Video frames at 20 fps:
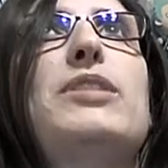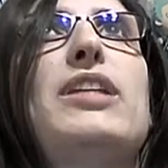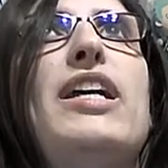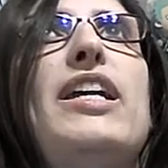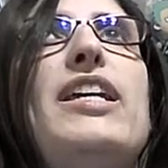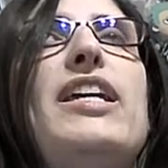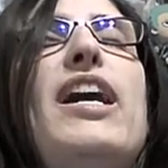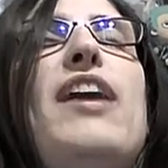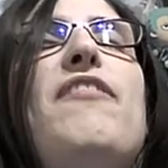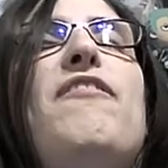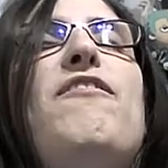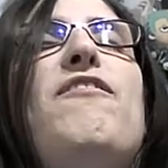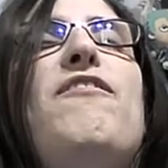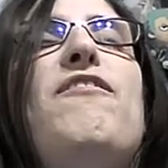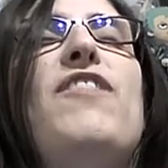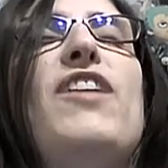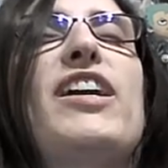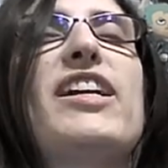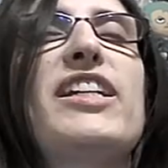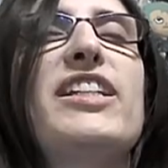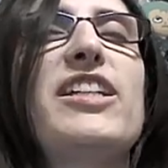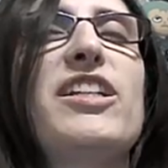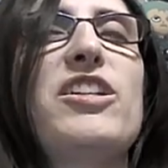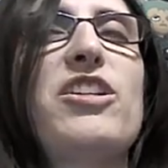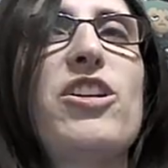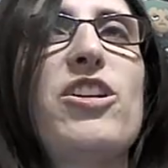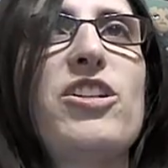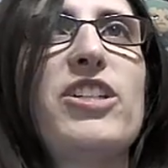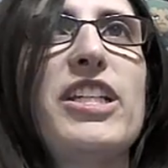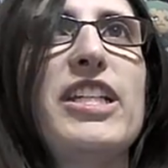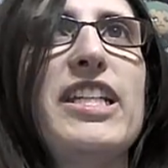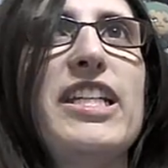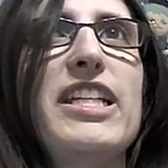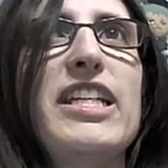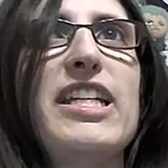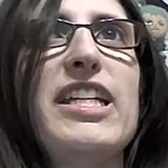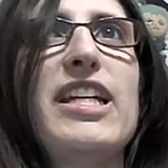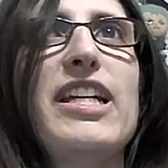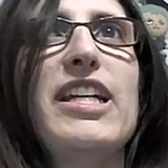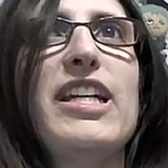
like a fucking eternity.